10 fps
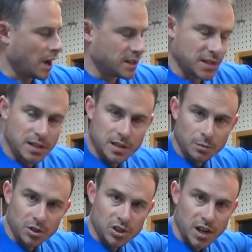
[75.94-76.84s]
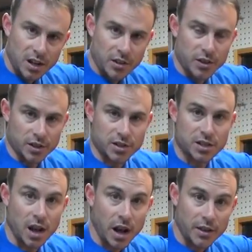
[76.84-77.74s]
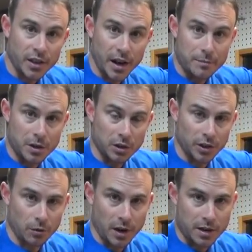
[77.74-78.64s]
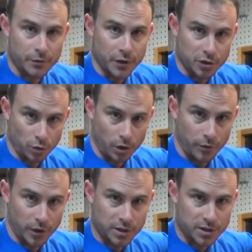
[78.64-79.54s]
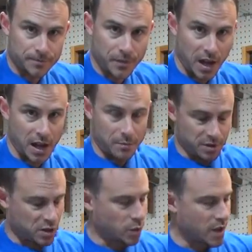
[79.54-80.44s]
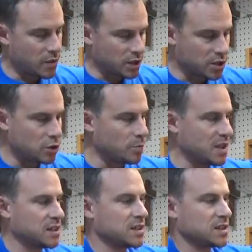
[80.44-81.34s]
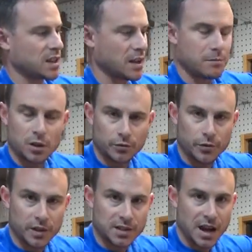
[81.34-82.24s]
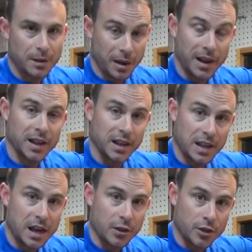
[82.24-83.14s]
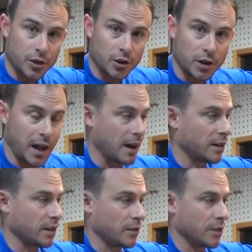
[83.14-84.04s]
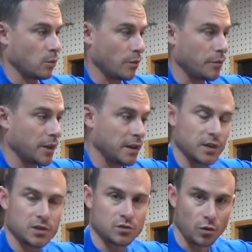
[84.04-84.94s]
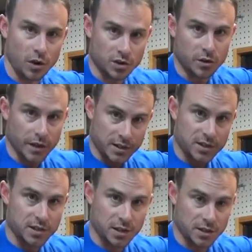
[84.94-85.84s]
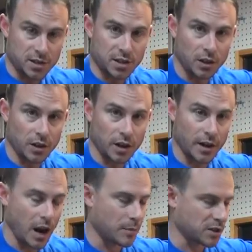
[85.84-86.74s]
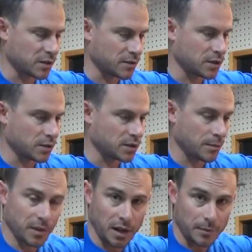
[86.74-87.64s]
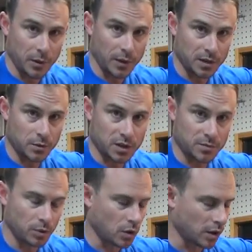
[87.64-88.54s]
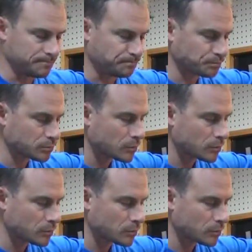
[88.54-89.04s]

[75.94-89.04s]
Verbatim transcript: I did double check the stock that I milled already for the drawer fronts, and between the two pieces that I milled for the top, I can get a third out of there that will fit in these drawers. So that's it's still an option, so it's something I'm going to explore.